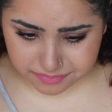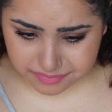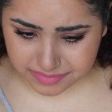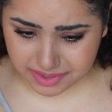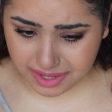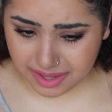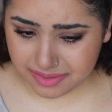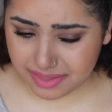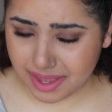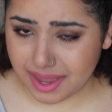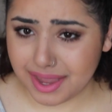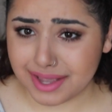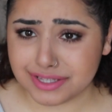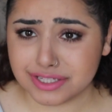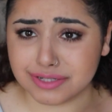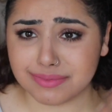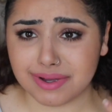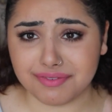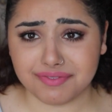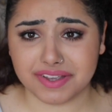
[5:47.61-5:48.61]
Yeah, the hairs
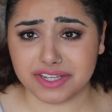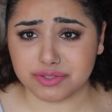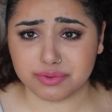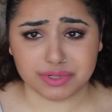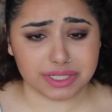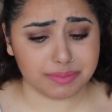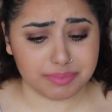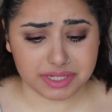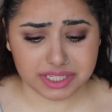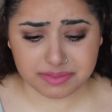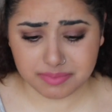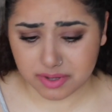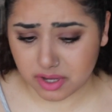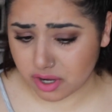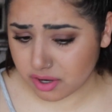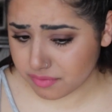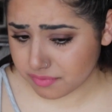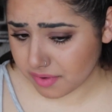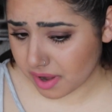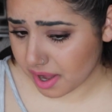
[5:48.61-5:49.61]
on my face really pissed me
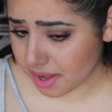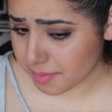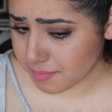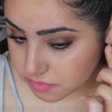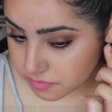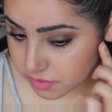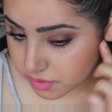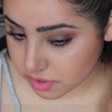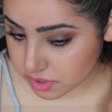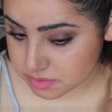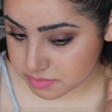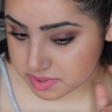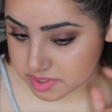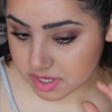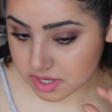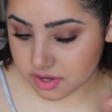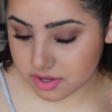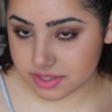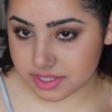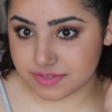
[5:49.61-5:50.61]
off. For Christmas
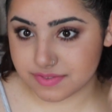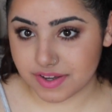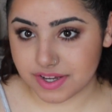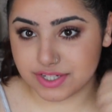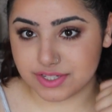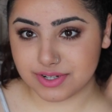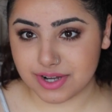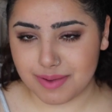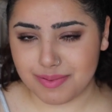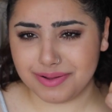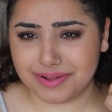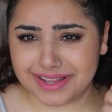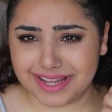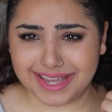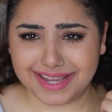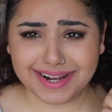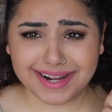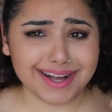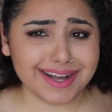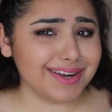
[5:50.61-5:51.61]
I got this facial
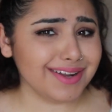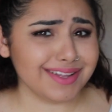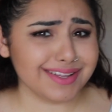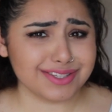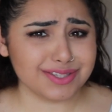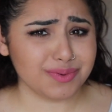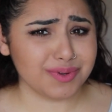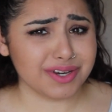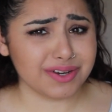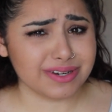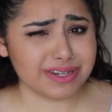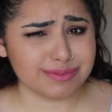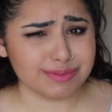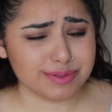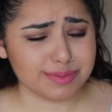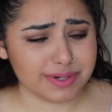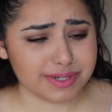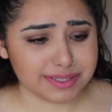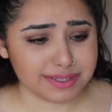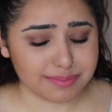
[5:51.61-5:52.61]
epilator. I know that's a weird Christmas
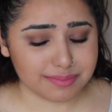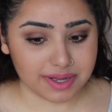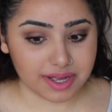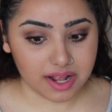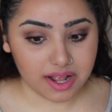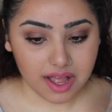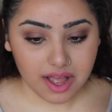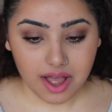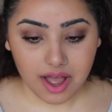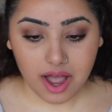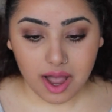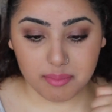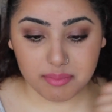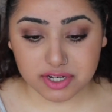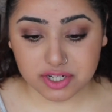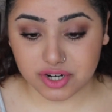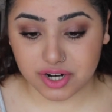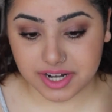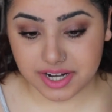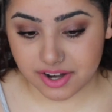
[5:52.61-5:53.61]
present, but I'm gonna
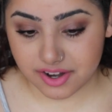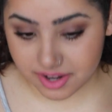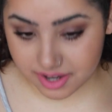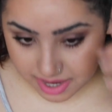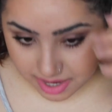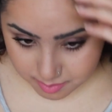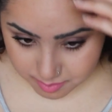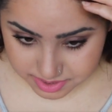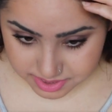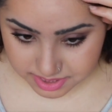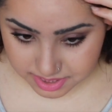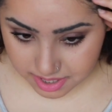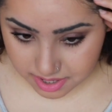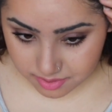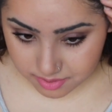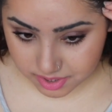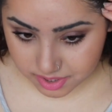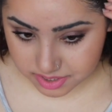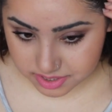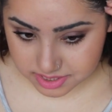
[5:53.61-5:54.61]
try it out on camera and see how
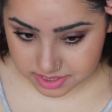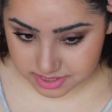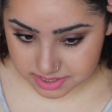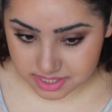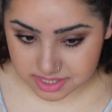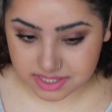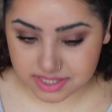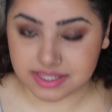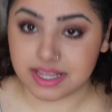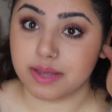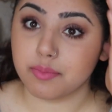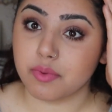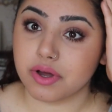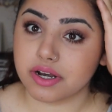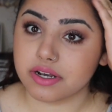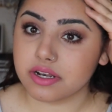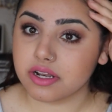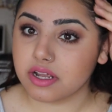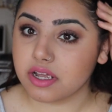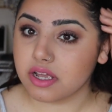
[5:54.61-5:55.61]
it goes because it's the same
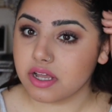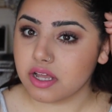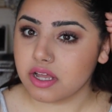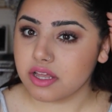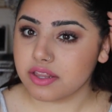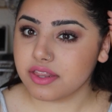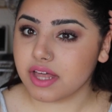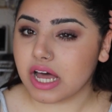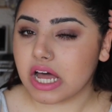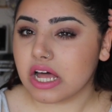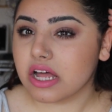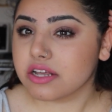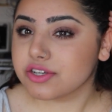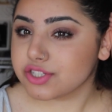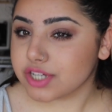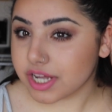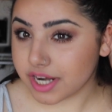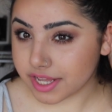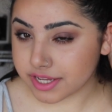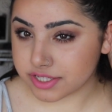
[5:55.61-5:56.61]
one that
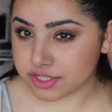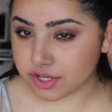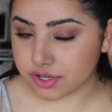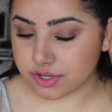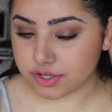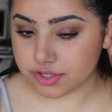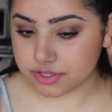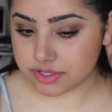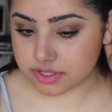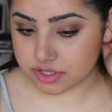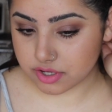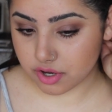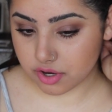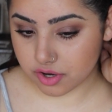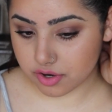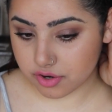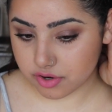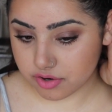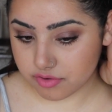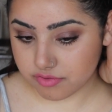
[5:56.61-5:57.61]
xoxo used in
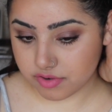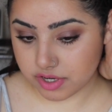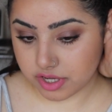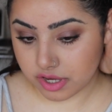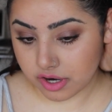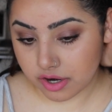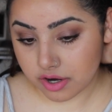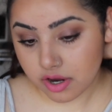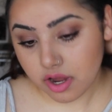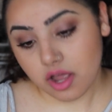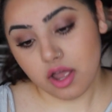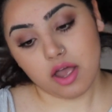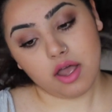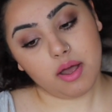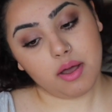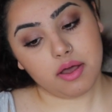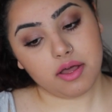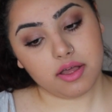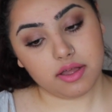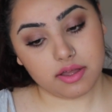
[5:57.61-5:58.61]
her video.
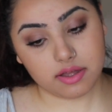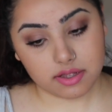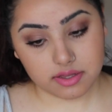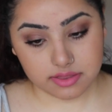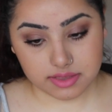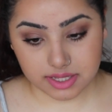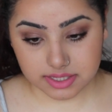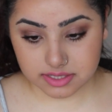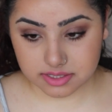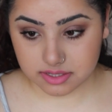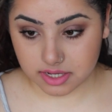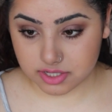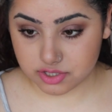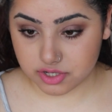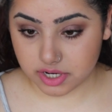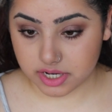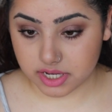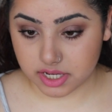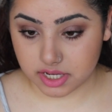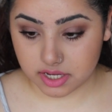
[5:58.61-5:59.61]
That's
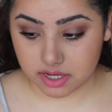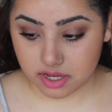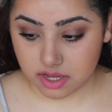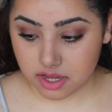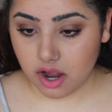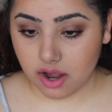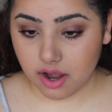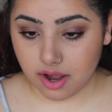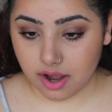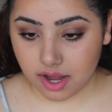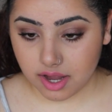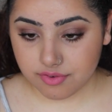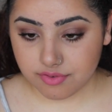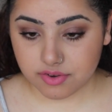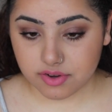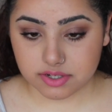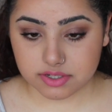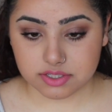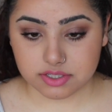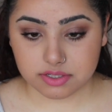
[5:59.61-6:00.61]
sidetracking. I
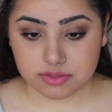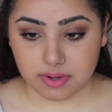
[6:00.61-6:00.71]
forgot to do